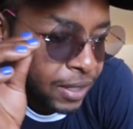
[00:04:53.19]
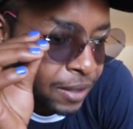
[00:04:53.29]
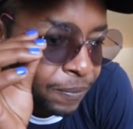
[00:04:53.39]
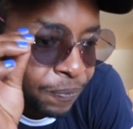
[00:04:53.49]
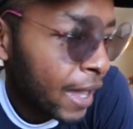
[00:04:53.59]

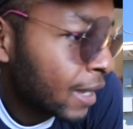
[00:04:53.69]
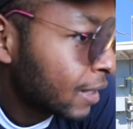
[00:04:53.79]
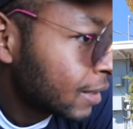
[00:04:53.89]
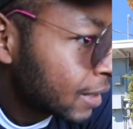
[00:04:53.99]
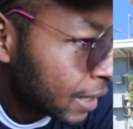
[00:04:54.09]
them,
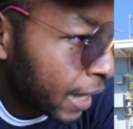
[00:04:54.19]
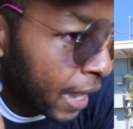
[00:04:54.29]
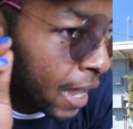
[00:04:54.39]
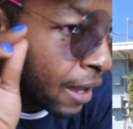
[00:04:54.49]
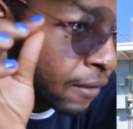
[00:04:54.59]
and they
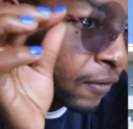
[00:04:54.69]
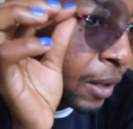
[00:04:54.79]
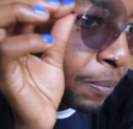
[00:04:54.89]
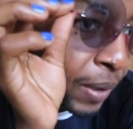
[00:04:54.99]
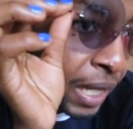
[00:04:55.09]
have
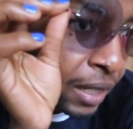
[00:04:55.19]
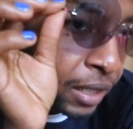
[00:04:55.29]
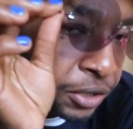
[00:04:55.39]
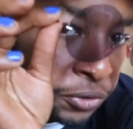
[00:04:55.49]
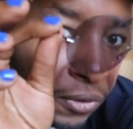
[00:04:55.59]
a
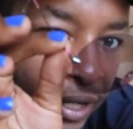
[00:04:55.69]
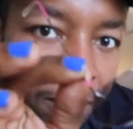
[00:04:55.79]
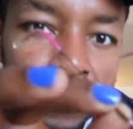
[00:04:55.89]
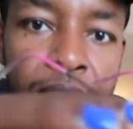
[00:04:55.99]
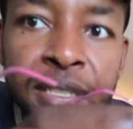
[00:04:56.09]
pink
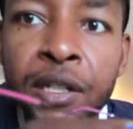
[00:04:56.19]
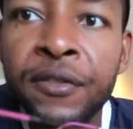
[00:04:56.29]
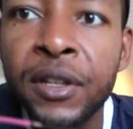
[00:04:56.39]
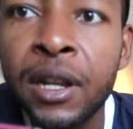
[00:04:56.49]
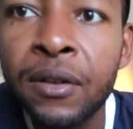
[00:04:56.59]
trim. So
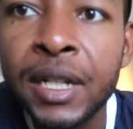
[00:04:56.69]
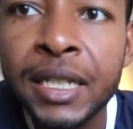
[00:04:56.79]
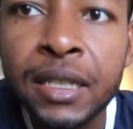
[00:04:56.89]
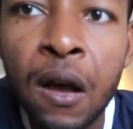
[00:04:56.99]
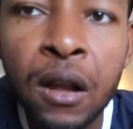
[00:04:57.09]
if you
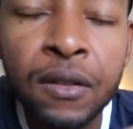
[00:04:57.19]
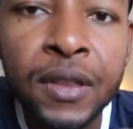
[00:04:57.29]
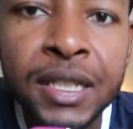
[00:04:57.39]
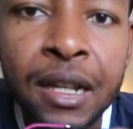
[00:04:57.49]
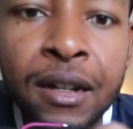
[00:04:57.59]
noticed, all of
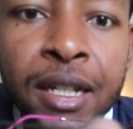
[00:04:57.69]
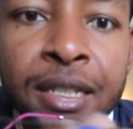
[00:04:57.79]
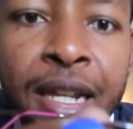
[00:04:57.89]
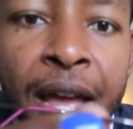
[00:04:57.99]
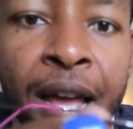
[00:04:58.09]
the
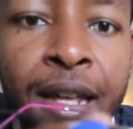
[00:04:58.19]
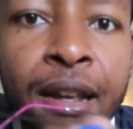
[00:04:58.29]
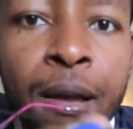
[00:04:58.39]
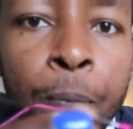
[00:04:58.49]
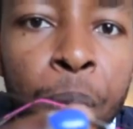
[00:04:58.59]
sunnies
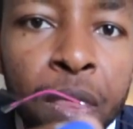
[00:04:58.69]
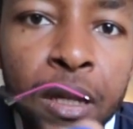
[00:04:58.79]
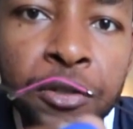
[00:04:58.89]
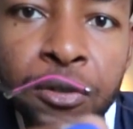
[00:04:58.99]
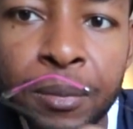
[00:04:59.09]
had
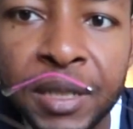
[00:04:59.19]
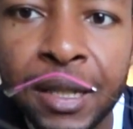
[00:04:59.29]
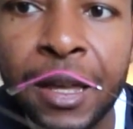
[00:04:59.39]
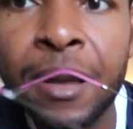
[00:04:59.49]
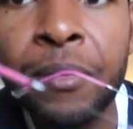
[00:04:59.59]
a trim to
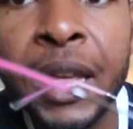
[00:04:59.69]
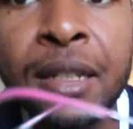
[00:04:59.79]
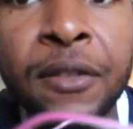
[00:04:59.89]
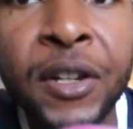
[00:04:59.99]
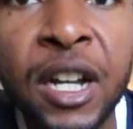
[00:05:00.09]
them,
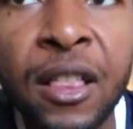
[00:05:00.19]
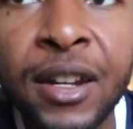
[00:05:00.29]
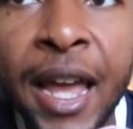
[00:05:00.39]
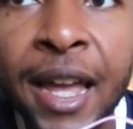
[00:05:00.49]
like different colored